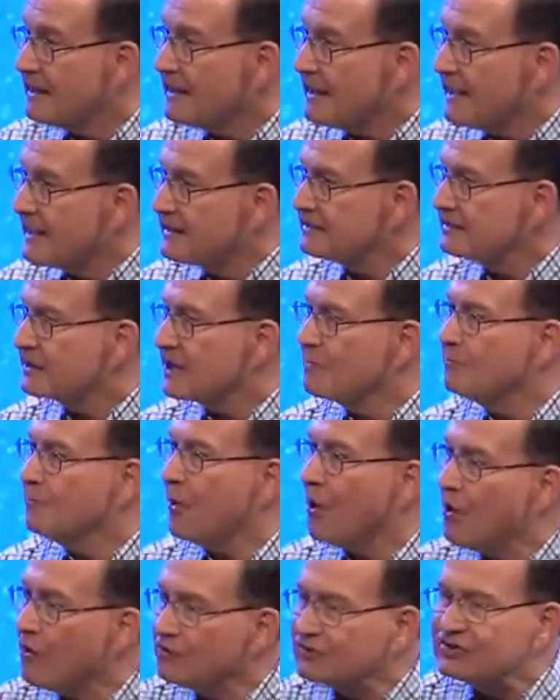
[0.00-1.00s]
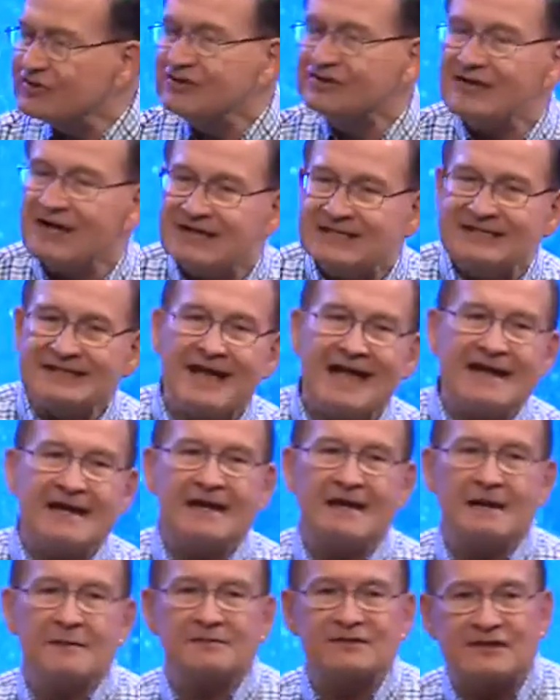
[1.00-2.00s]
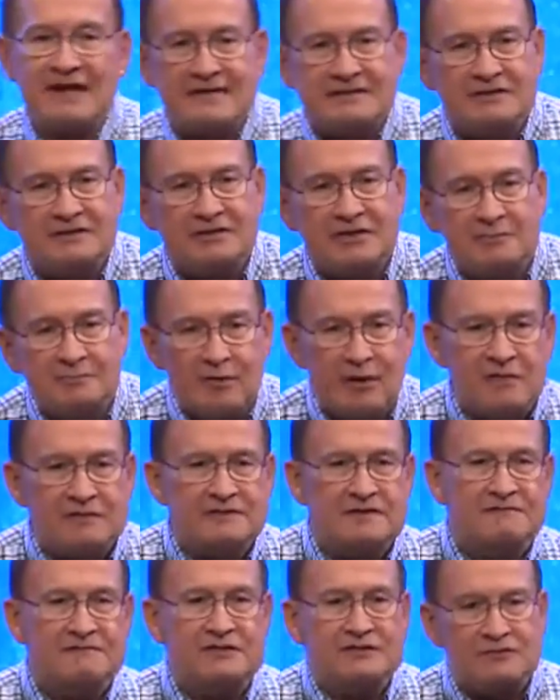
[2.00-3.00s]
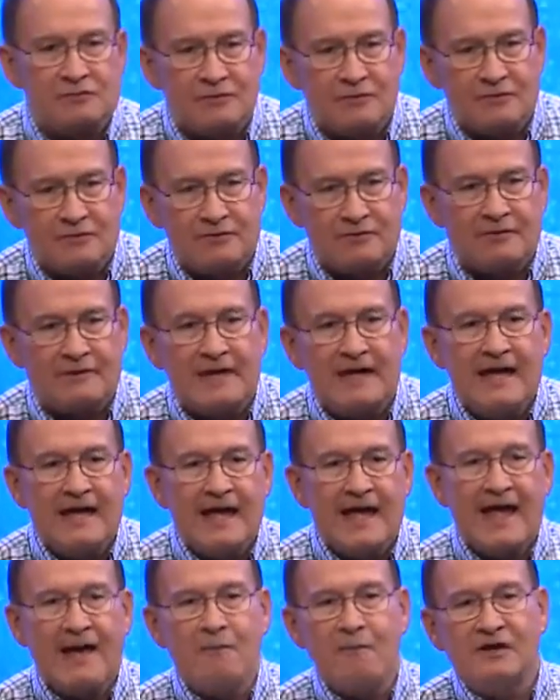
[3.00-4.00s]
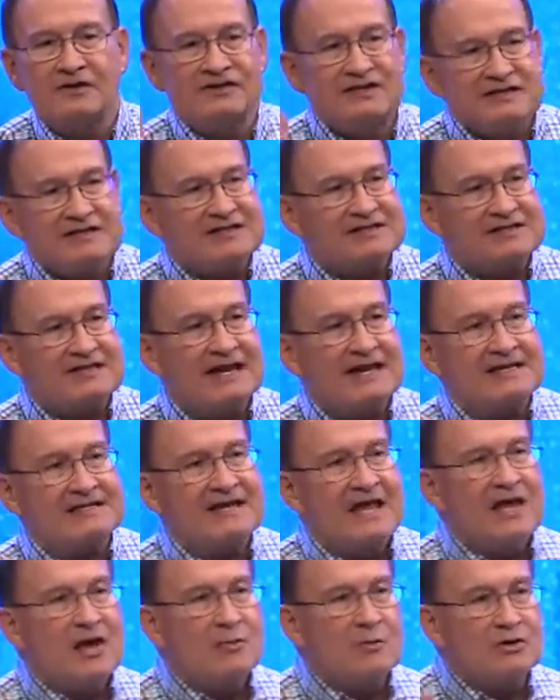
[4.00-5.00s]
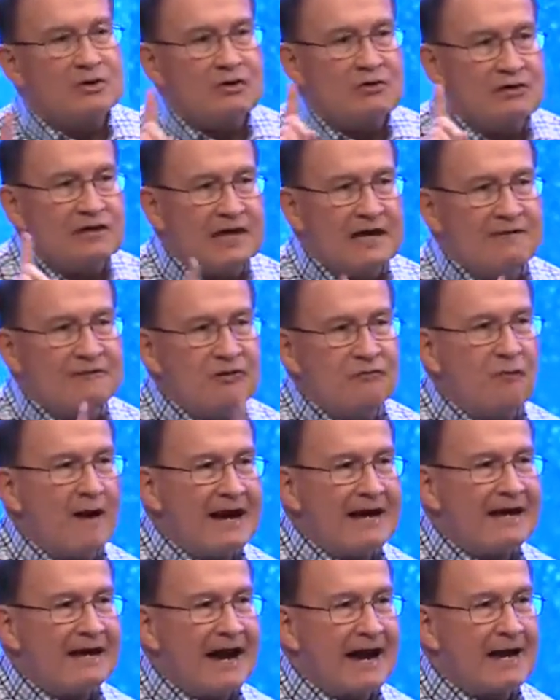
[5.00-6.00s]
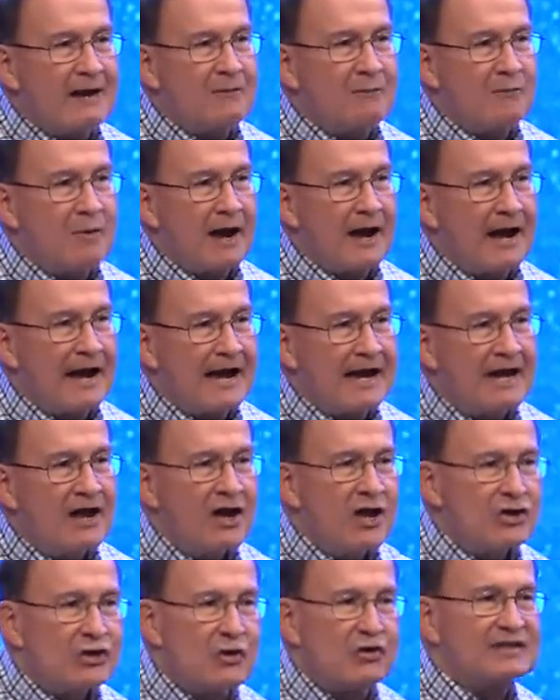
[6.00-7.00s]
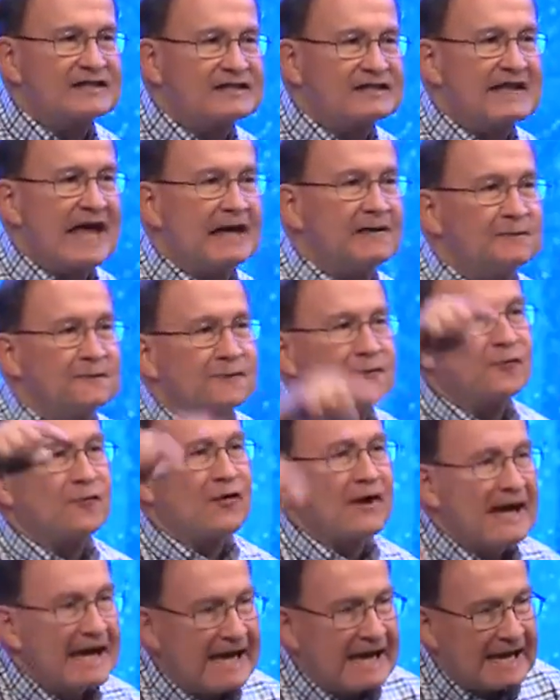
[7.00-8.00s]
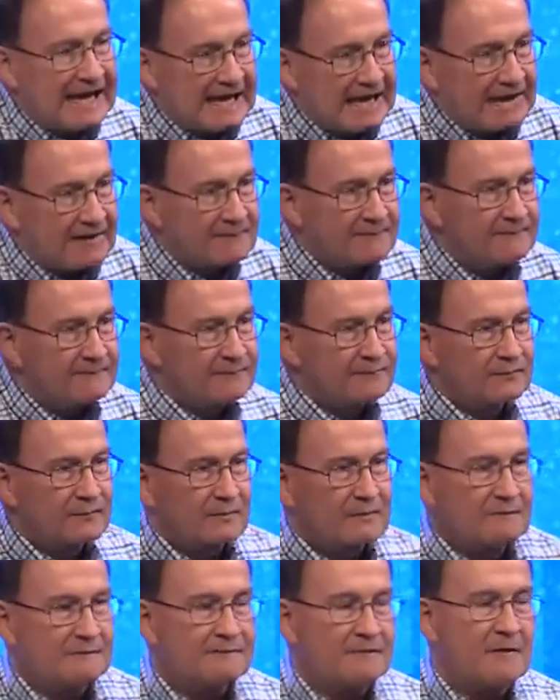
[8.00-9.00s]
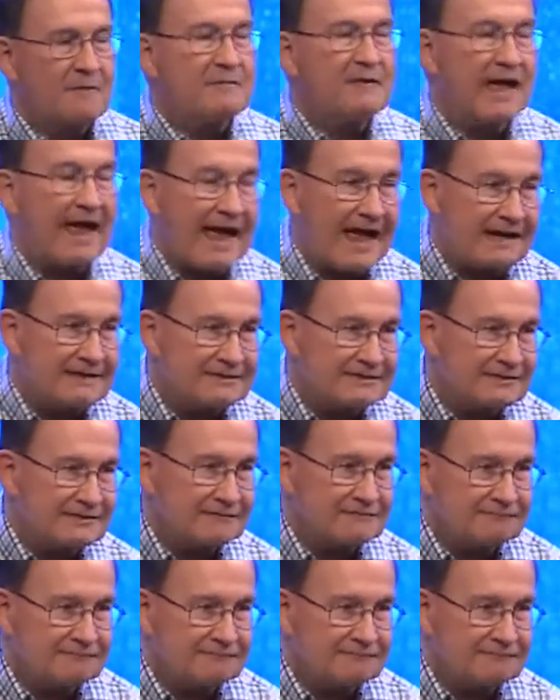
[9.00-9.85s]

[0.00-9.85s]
It's a compulsion just like an obsessive compulsive disorder. And what Jesus says, when you live the right kind of way, you're set free from that.